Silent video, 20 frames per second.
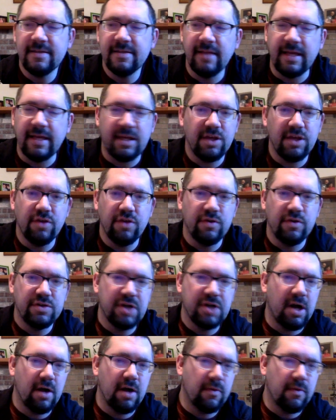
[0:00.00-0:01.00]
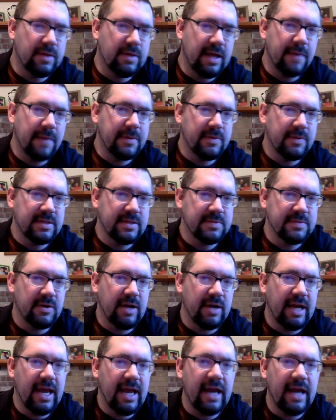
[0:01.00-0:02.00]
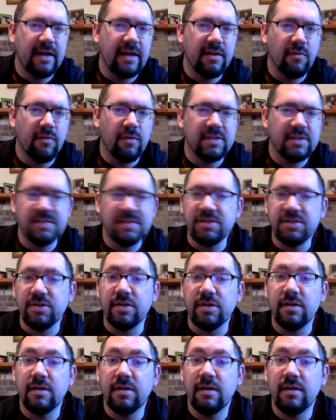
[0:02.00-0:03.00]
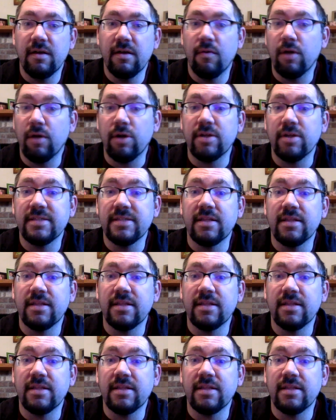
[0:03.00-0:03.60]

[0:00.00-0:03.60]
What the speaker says: like you talk without me raising my right hand, then what good is the